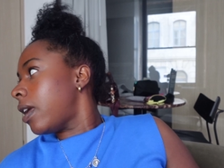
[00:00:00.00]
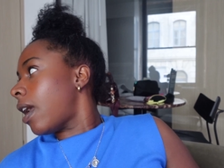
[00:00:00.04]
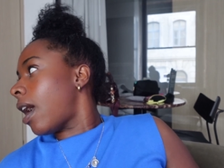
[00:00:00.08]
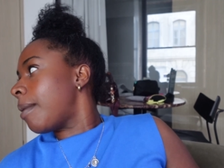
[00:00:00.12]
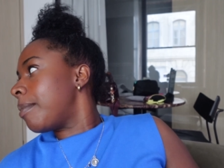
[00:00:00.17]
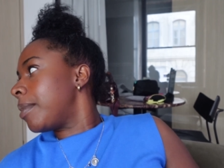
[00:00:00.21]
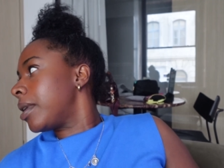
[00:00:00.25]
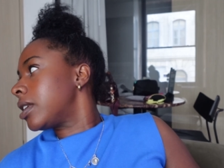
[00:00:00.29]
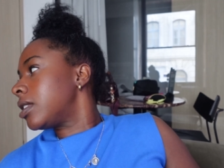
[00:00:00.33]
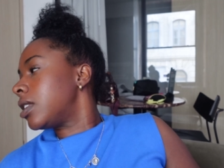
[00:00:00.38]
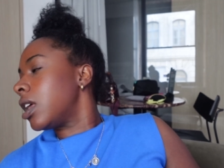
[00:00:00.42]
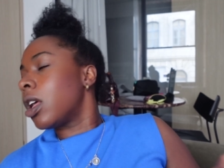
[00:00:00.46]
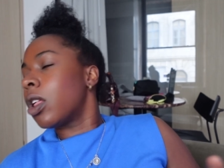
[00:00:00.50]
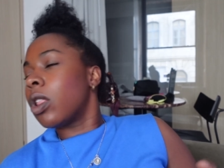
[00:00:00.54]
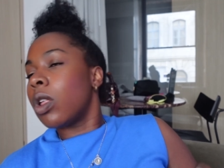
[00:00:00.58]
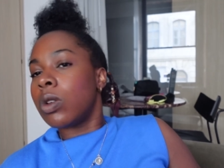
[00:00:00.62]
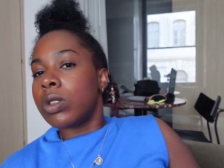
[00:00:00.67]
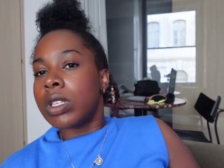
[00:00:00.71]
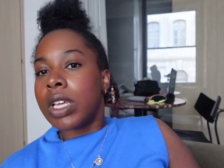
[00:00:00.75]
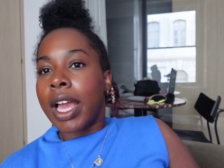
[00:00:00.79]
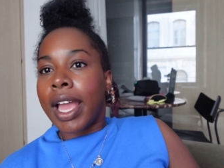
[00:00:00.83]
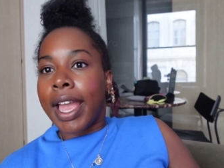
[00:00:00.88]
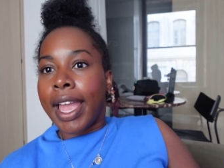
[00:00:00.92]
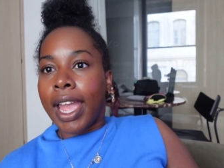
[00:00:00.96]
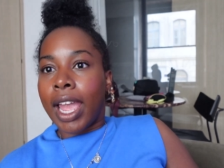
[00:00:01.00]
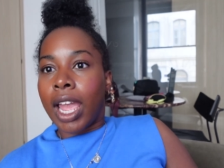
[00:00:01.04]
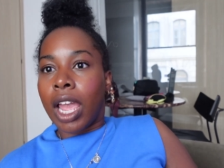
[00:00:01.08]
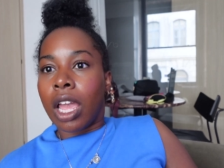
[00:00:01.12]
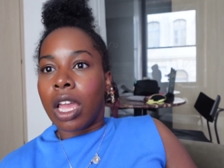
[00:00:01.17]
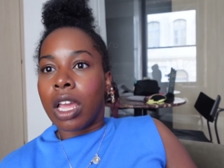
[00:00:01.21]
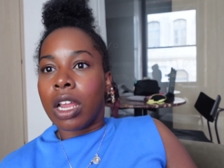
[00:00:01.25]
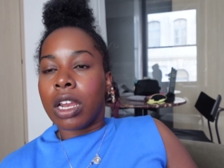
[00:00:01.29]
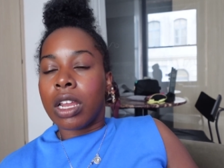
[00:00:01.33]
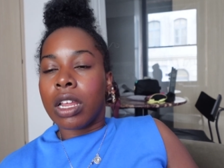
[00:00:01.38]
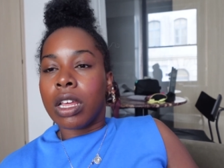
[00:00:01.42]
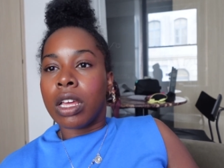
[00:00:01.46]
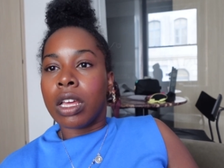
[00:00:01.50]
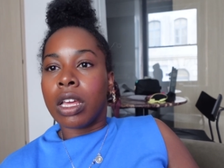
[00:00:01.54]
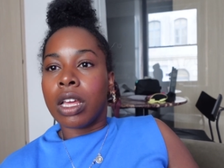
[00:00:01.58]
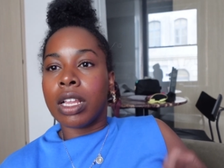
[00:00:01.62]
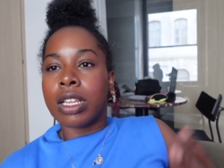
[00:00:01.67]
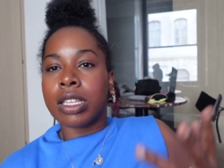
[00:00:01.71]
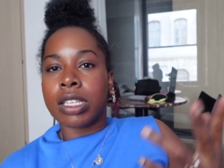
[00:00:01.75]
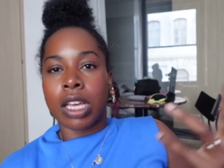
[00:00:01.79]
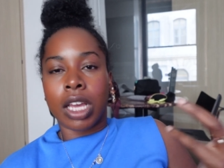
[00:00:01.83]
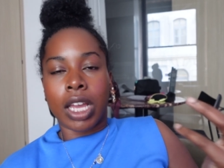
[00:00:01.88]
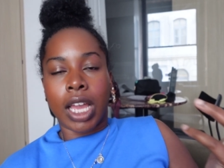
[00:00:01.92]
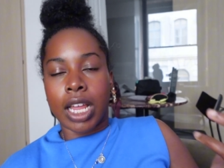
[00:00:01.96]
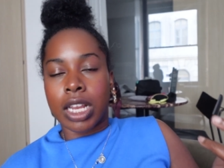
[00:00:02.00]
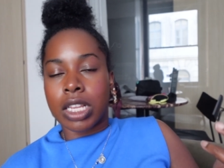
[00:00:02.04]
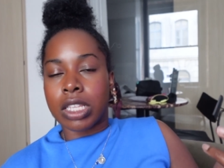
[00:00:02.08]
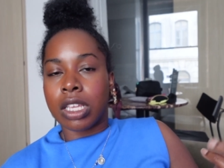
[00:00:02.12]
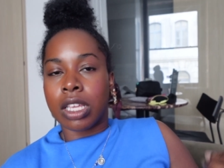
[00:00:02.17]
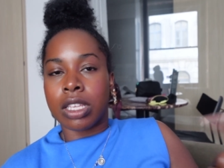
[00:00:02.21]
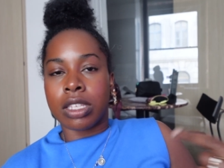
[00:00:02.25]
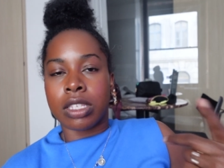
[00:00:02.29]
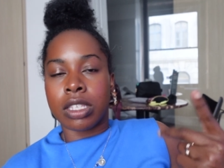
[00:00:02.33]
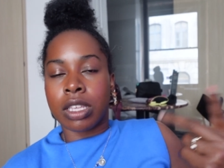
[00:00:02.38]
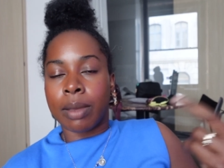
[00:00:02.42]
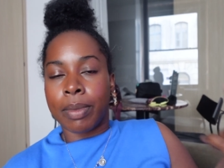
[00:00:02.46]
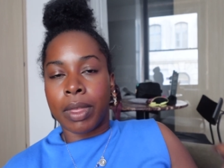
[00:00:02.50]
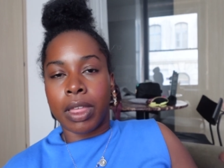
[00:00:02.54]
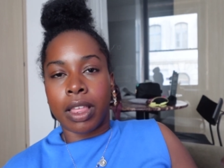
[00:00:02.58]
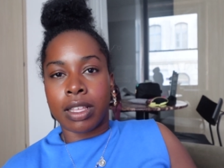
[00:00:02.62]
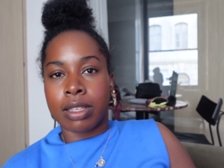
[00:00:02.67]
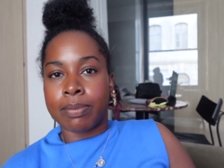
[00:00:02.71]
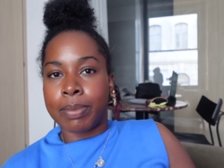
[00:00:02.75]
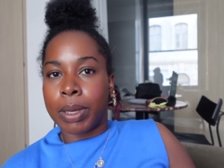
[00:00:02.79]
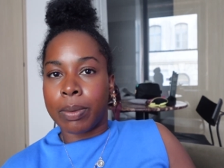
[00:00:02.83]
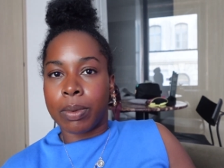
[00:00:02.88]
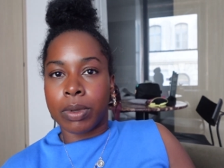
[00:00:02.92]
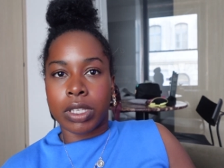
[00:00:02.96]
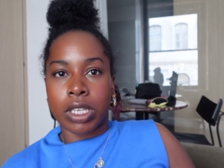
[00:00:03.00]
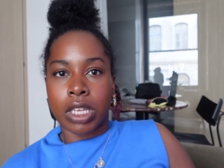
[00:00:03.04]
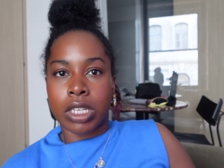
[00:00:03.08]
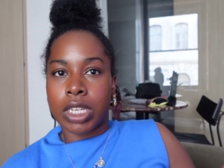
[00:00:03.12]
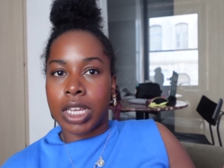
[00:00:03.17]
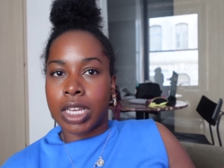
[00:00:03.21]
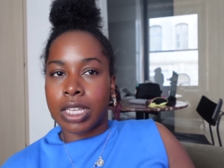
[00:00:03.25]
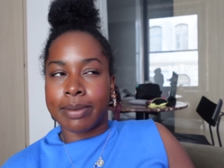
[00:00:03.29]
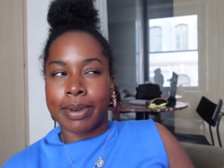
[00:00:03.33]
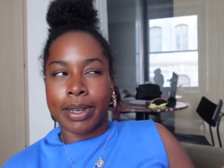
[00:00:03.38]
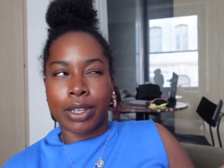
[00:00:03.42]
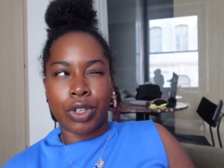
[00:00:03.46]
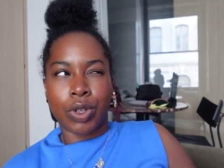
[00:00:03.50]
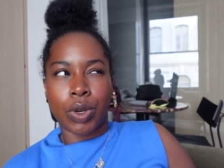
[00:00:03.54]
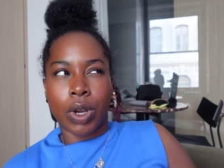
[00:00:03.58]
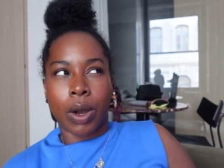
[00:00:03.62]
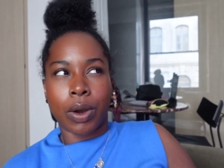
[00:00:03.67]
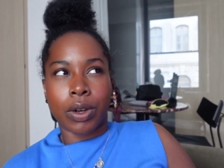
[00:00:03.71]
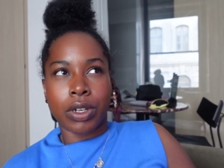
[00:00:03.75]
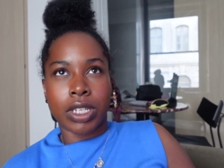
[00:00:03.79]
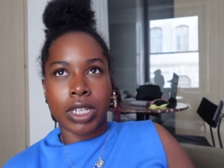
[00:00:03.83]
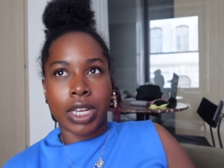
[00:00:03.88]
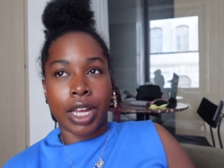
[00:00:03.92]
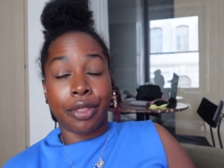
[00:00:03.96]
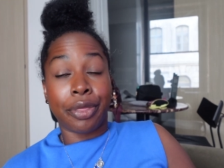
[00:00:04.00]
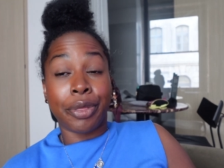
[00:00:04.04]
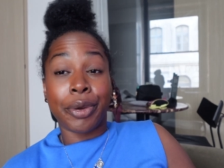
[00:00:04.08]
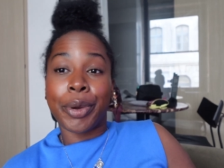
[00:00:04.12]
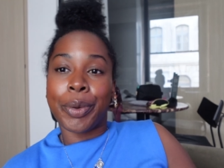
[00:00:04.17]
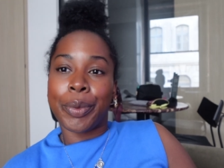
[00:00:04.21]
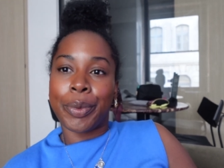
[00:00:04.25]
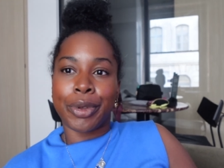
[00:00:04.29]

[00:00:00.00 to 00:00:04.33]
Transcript: Yeah, because they close at 8. And again, it says something that people said takes about 2 hours to get through.